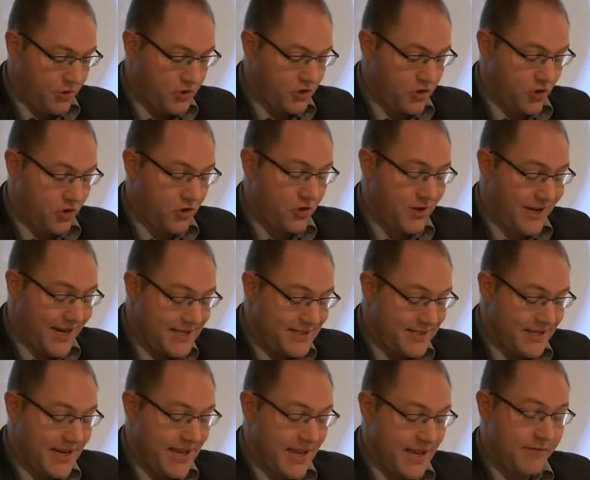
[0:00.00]

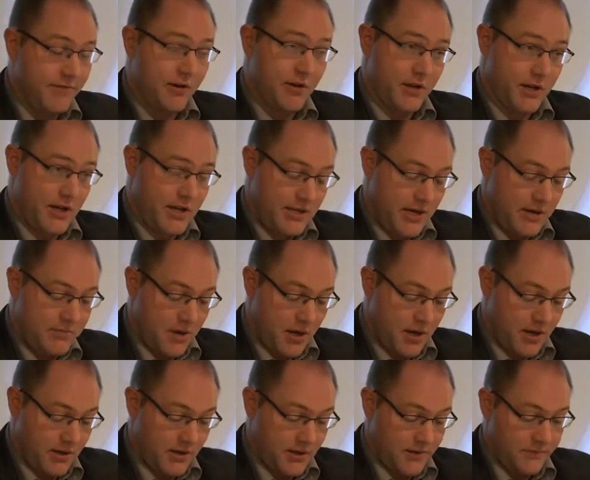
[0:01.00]
circulation ever in
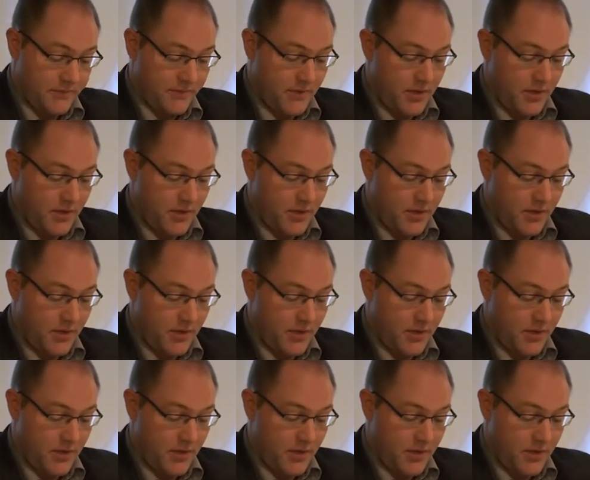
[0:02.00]
Denmark.